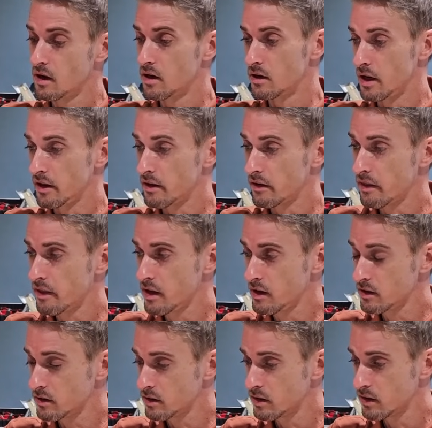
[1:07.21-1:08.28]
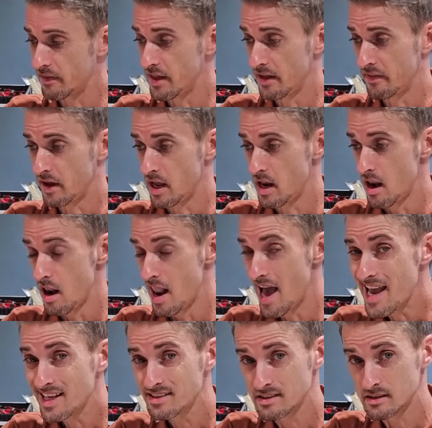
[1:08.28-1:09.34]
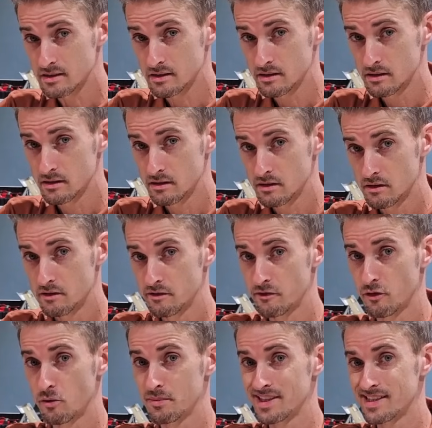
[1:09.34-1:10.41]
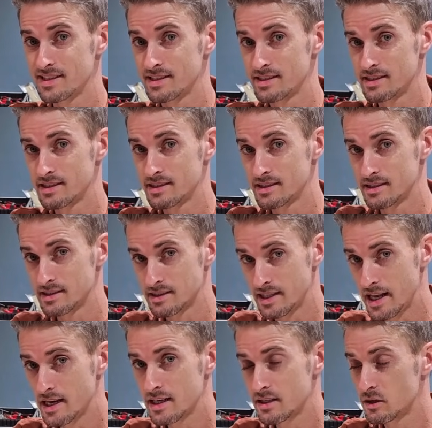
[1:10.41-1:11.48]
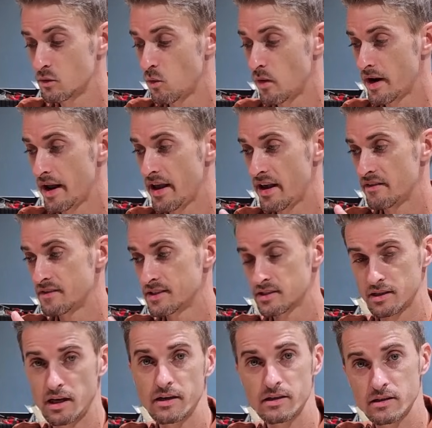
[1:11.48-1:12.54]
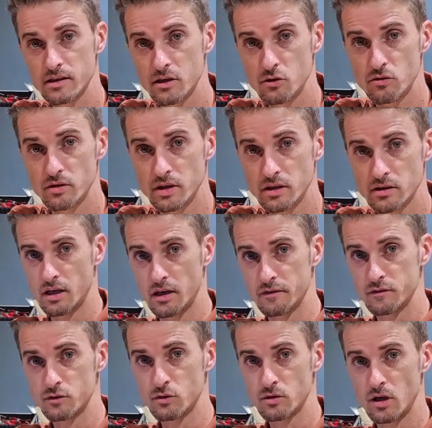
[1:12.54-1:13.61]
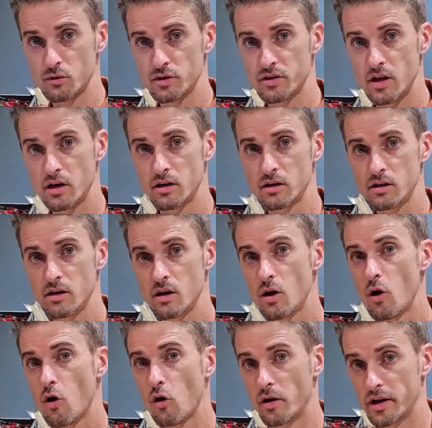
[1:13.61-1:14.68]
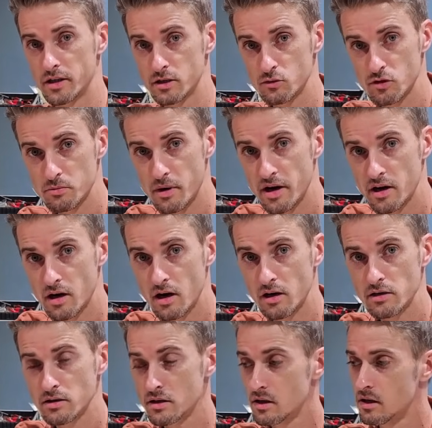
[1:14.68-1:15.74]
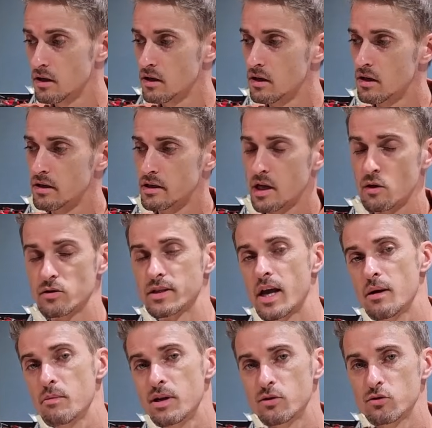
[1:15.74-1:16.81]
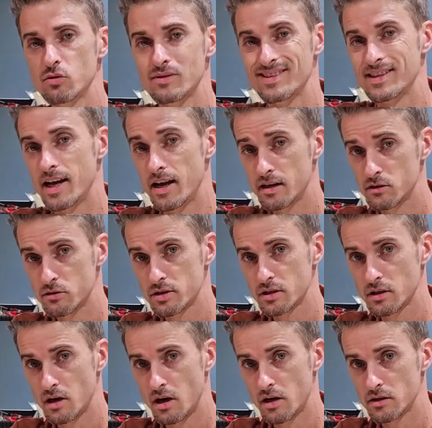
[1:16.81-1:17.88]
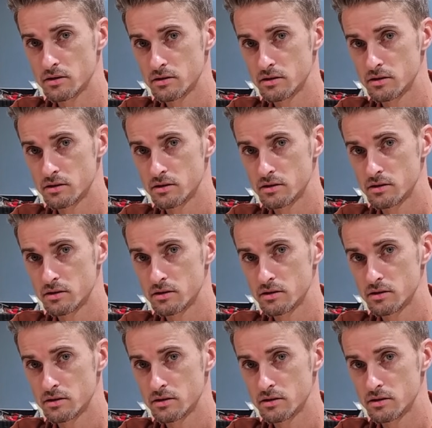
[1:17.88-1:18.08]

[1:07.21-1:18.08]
Another thing that I liked from the second when I have started the unit, I took out the dongle, connected with my car, and I was able to diagnose the car,